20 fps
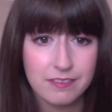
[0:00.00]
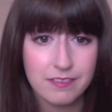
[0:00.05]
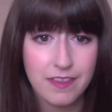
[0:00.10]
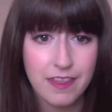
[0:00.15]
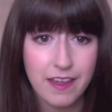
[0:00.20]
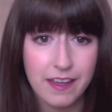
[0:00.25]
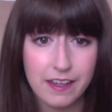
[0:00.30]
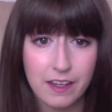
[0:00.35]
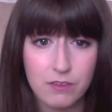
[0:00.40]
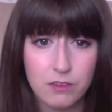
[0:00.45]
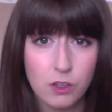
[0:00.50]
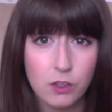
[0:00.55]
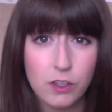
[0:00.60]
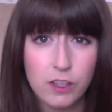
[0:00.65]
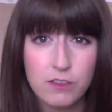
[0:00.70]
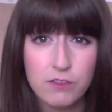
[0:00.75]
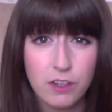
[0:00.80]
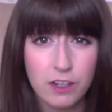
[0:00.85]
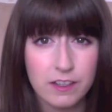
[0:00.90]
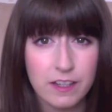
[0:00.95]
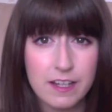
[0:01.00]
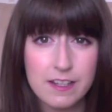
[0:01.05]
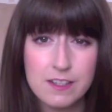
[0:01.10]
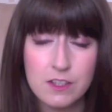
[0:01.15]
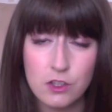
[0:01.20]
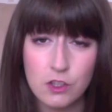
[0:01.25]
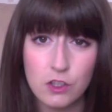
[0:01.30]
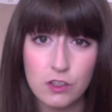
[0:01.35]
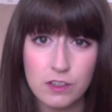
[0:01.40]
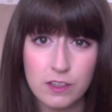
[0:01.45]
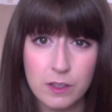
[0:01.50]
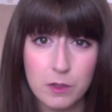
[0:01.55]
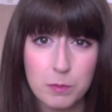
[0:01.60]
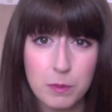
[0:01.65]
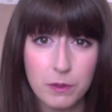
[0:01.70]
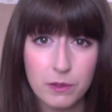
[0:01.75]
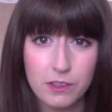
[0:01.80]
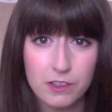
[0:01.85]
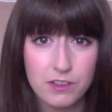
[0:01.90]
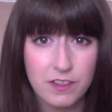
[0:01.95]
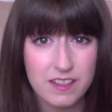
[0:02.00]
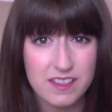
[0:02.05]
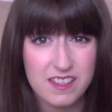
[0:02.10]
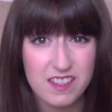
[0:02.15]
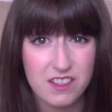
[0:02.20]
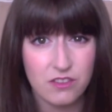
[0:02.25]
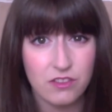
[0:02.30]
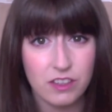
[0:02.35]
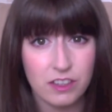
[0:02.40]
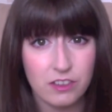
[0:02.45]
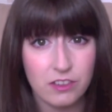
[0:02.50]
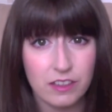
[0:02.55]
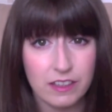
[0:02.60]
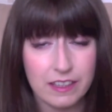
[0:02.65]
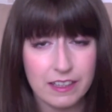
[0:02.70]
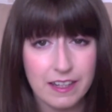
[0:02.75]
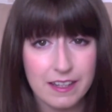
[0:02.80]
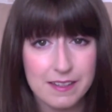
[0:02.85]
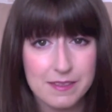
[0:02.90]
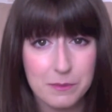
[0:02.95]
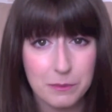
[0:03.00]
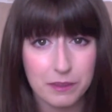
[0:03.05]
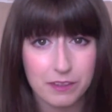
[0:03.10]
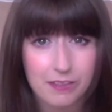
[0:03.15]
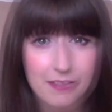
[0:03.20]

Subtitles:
if you're looking for a nice nude nail polish, this is a really nice one.